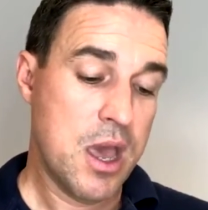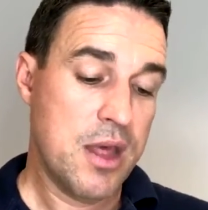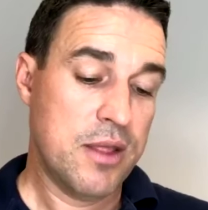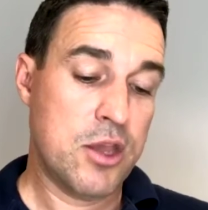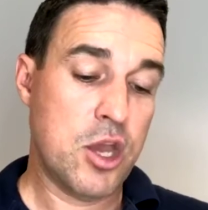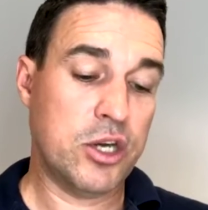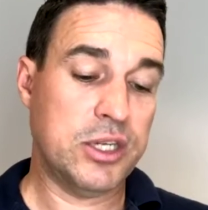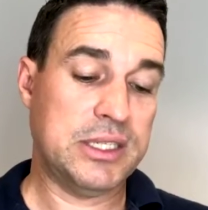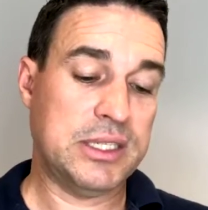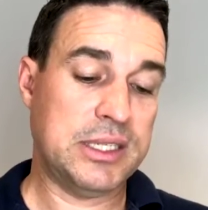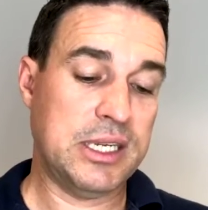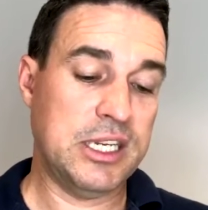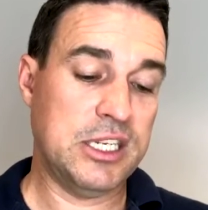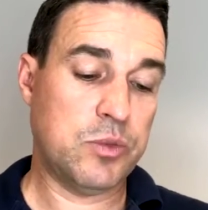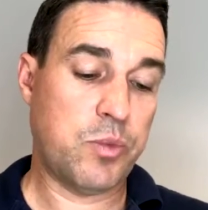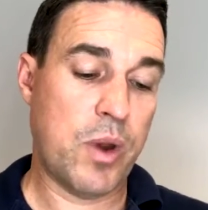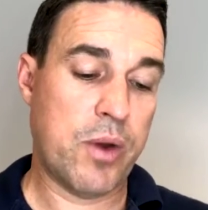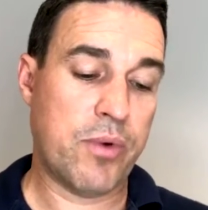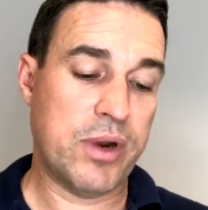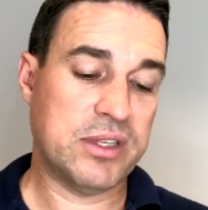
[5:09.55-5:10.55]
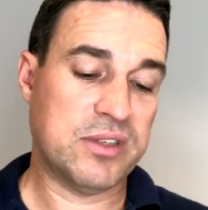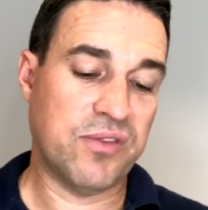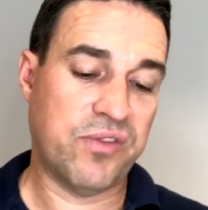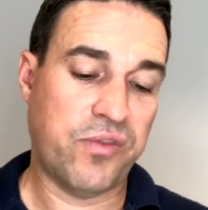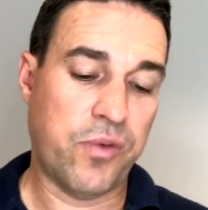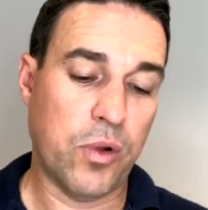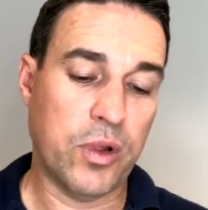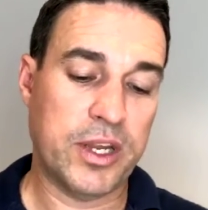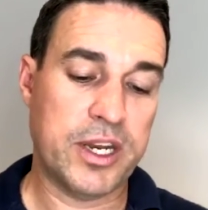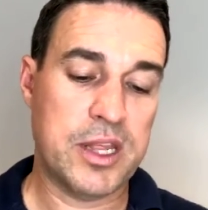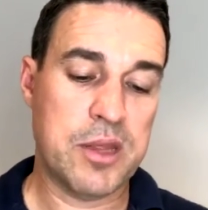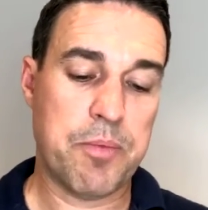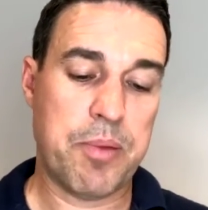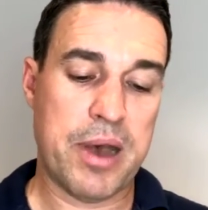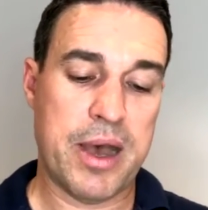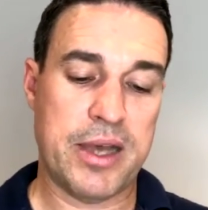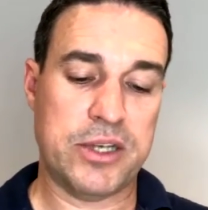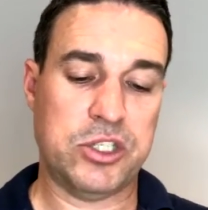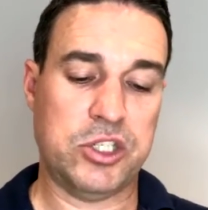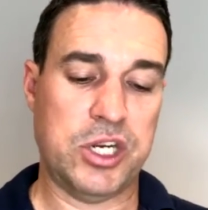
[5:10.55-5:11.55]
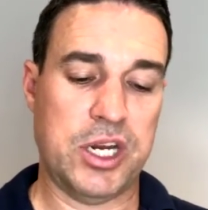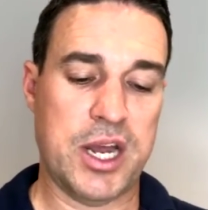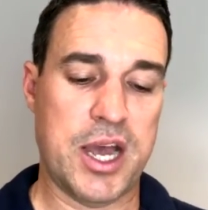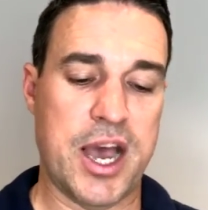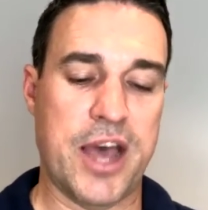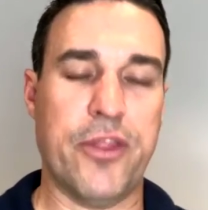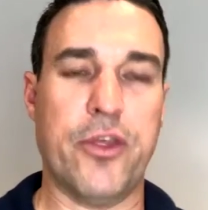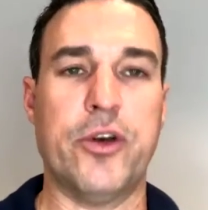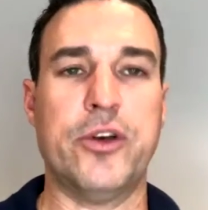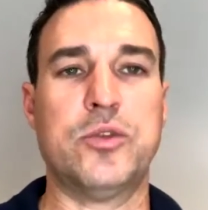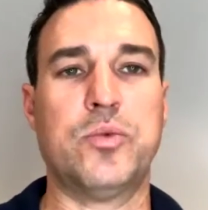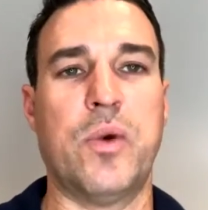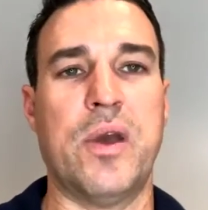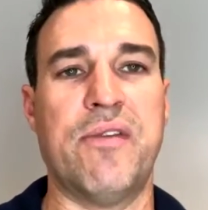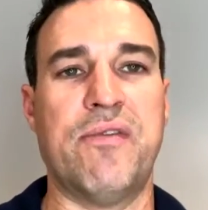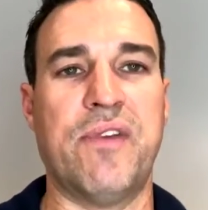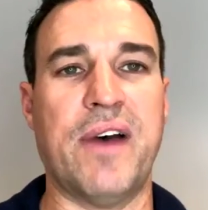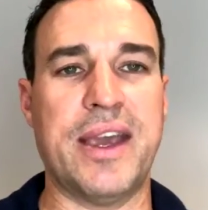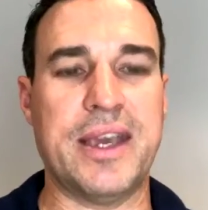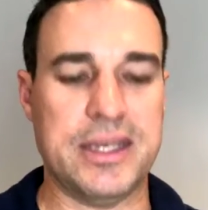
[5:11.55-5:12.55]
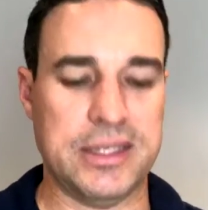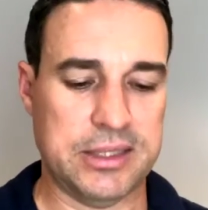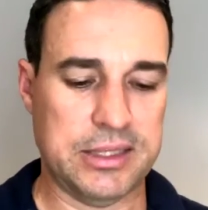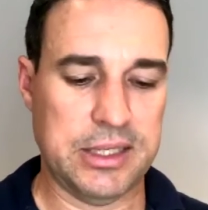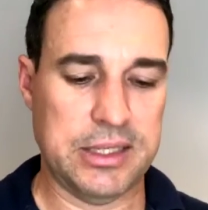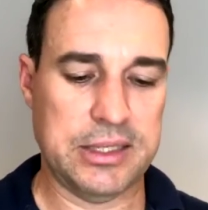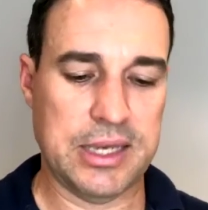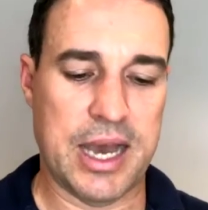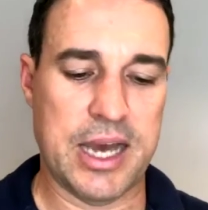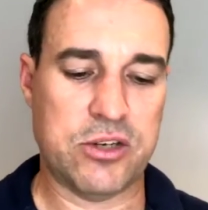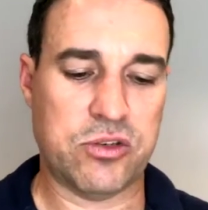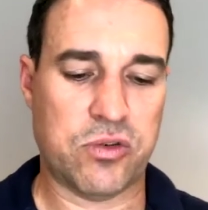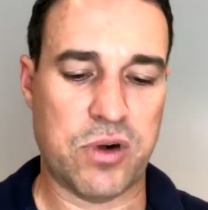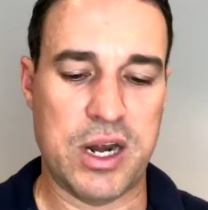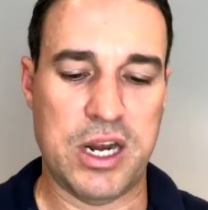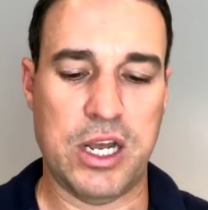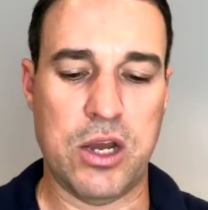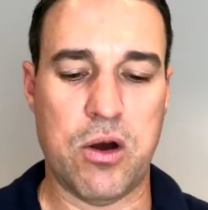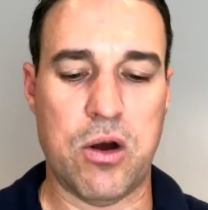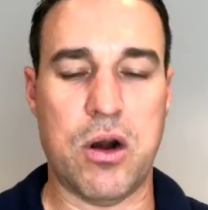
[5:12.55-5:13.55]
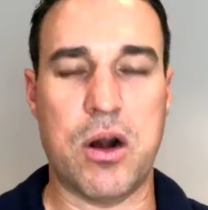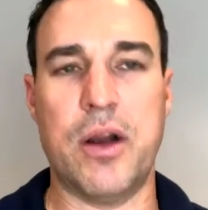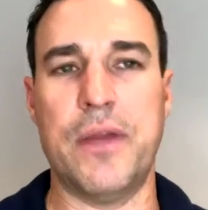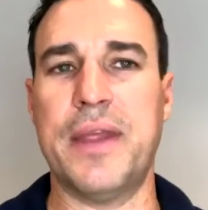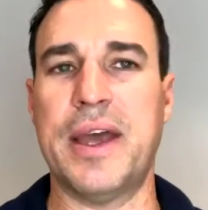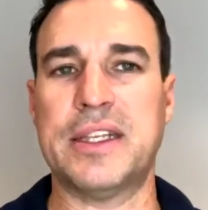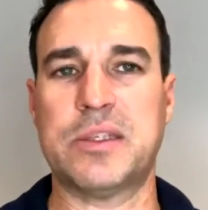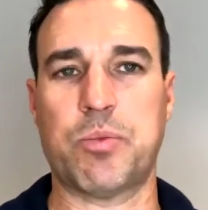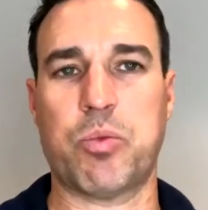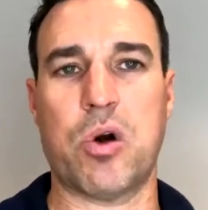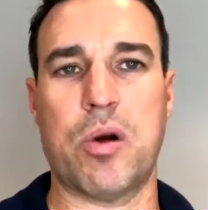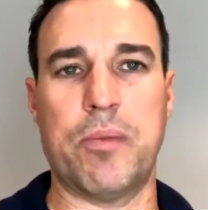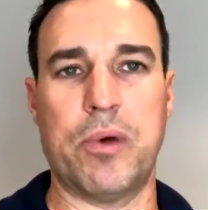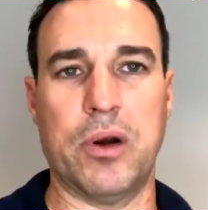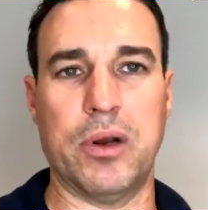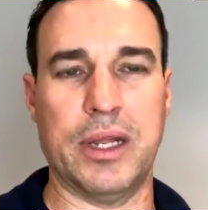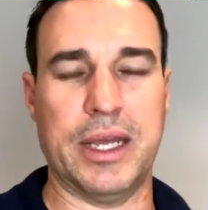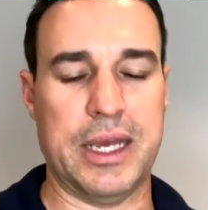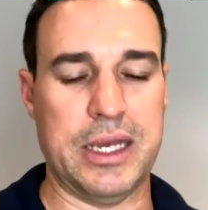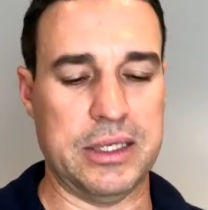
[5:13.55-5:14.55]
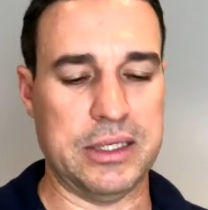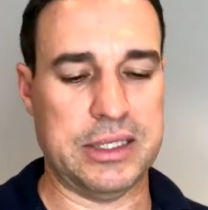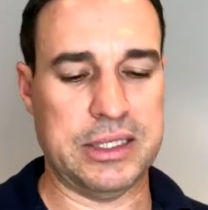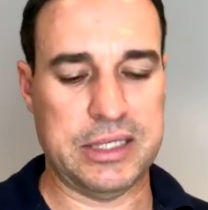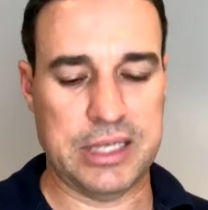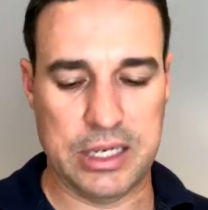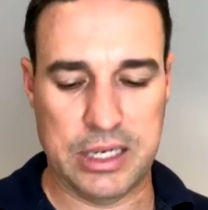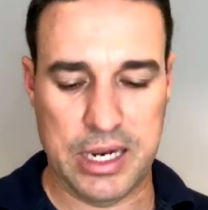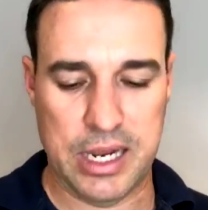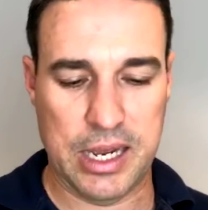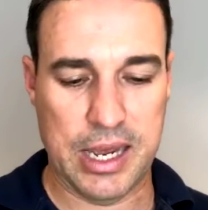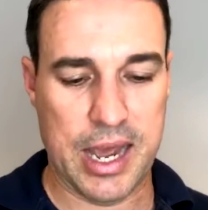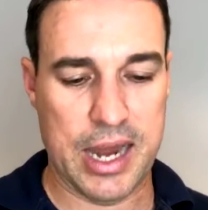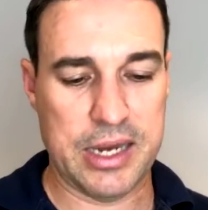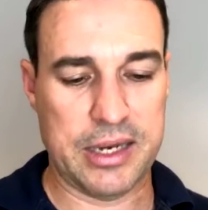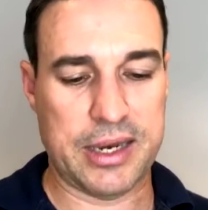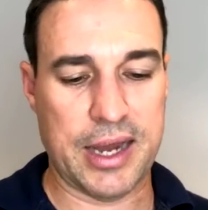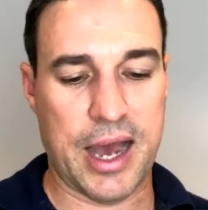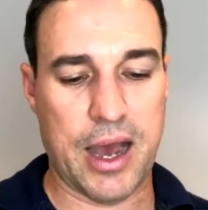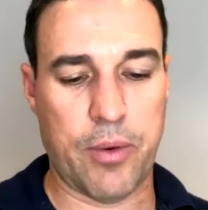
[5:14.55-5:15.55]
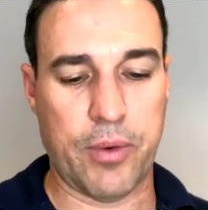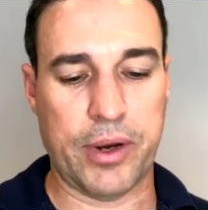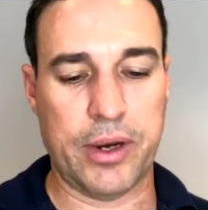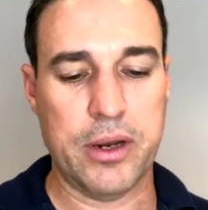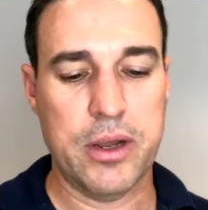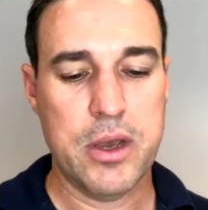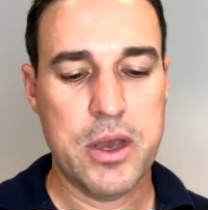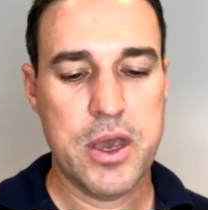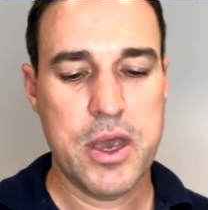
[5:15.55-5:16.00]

The only cities where rents have fallen in the past year are those where vacancies are trending higher, and that's primarily in Sydney and Darwin.